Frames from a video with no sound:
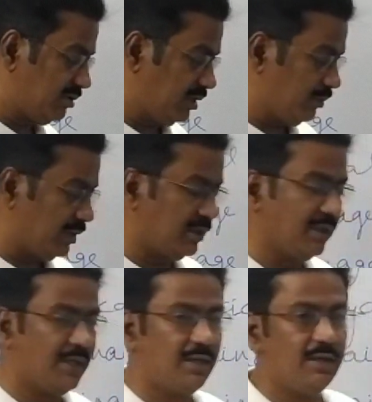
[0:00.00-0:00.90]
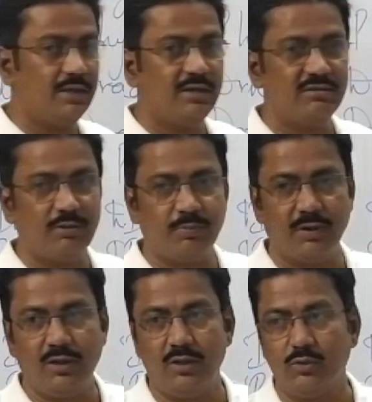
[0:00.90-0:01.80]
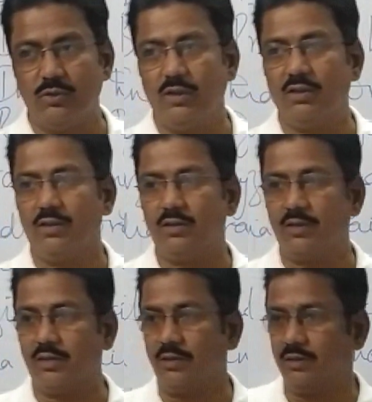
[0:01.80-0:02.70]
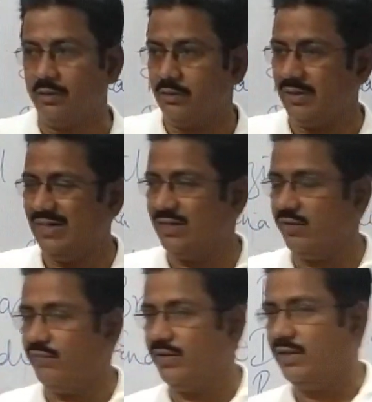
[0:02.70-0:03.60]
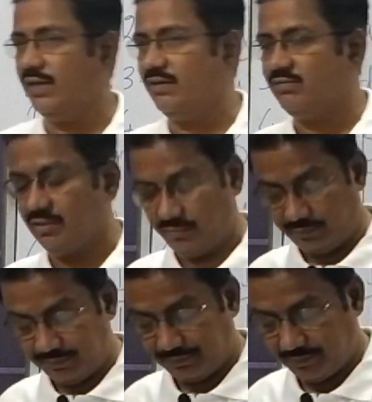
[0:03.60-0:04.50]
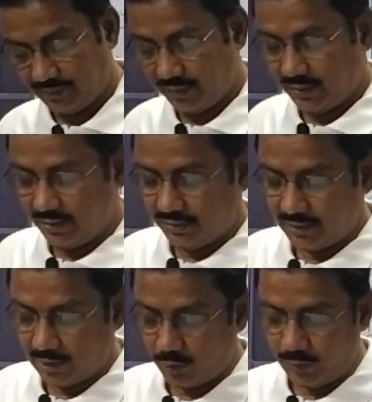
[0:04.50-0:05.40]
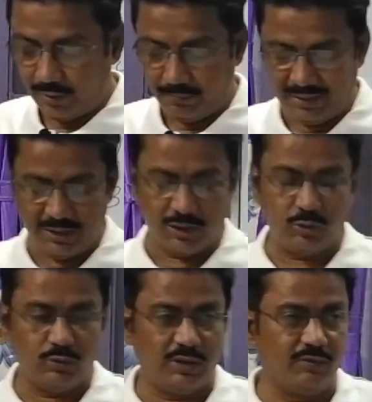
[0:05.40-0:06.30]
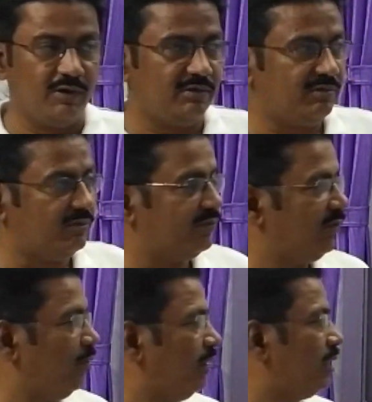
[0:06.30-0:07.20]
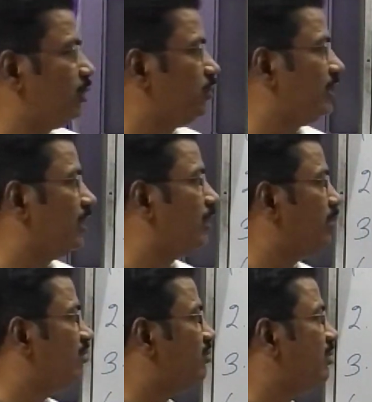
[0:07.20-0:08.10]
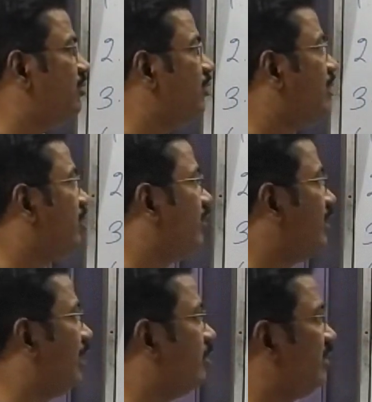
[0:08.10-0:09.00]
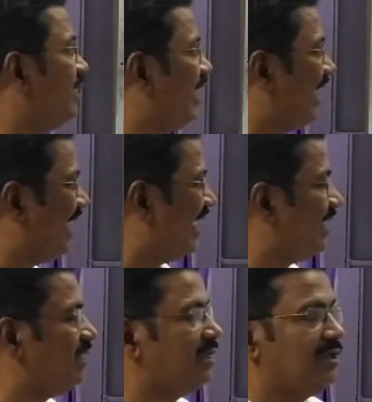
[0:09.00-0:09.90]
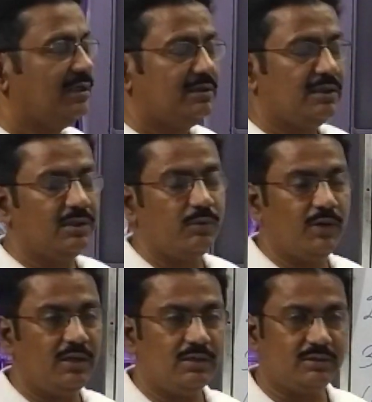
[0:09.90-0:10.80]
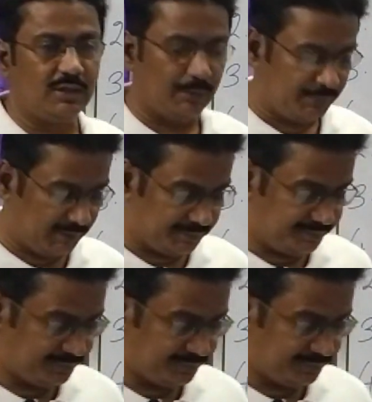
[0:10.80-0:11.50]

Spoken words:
Sea, but they disappear into the country of India itself. That is why major two rivers flowing into the Arabian Sea is your river Narmada and the river Tapi.